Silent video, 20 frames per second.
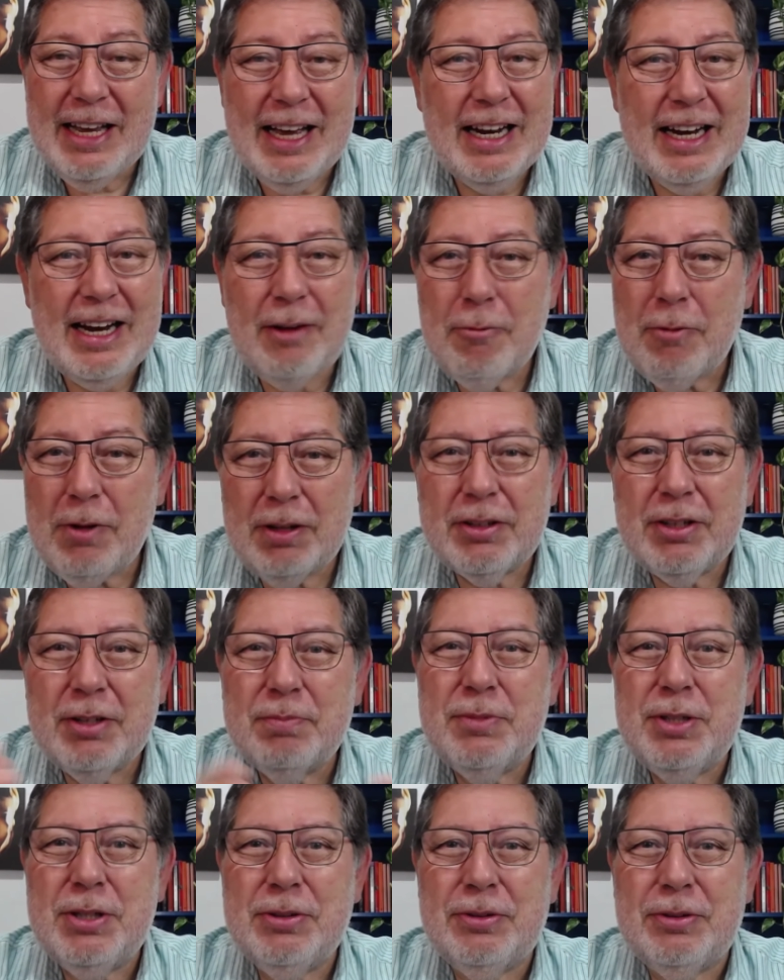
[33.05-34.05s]
and I
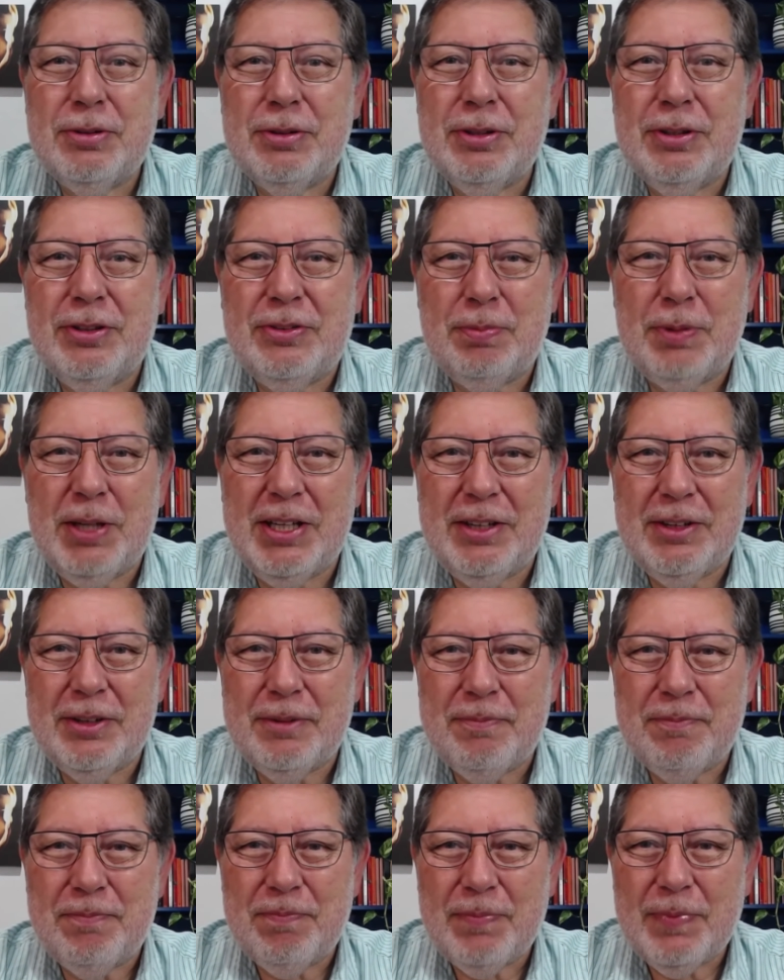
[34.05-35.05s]
welcome you to this
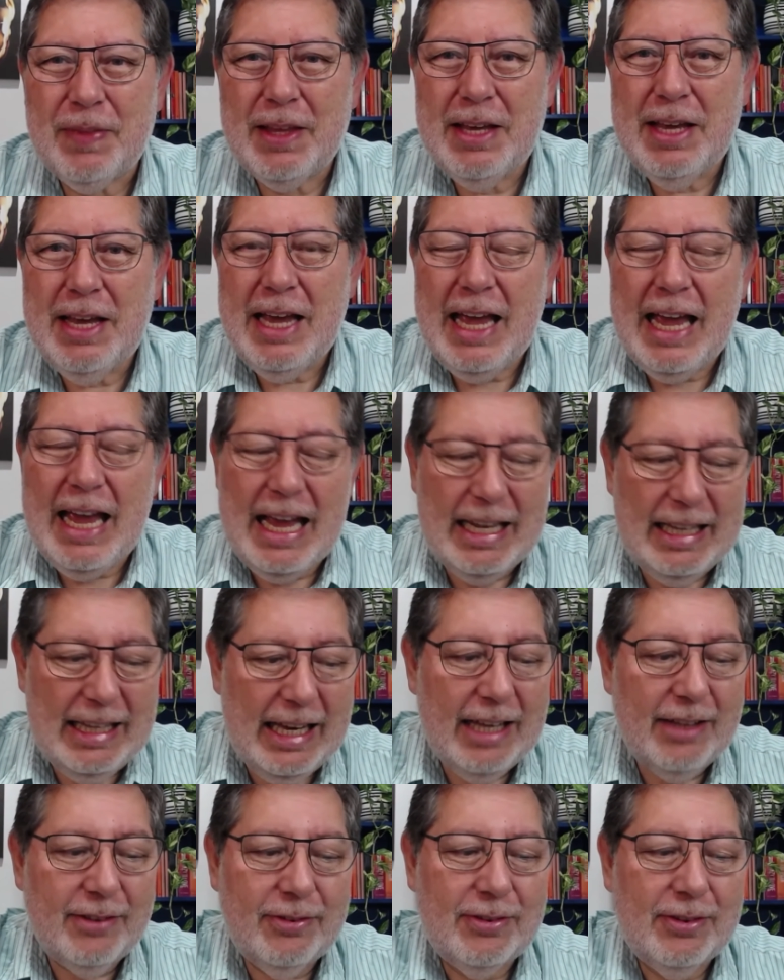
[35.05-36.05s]
video. And
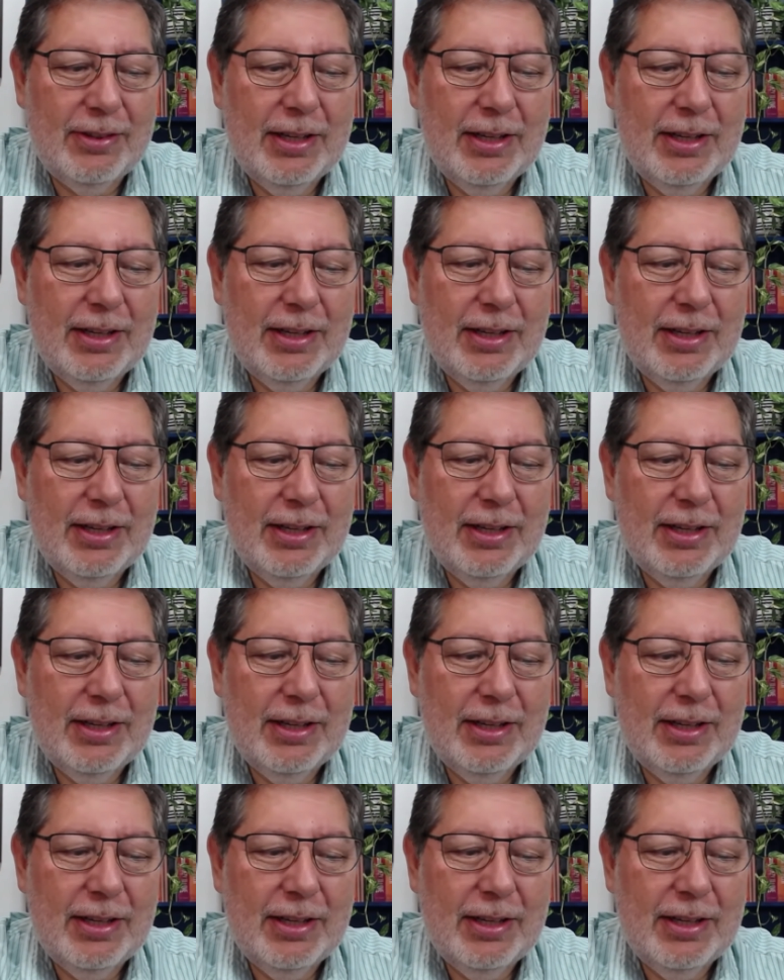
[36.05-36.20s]
yes,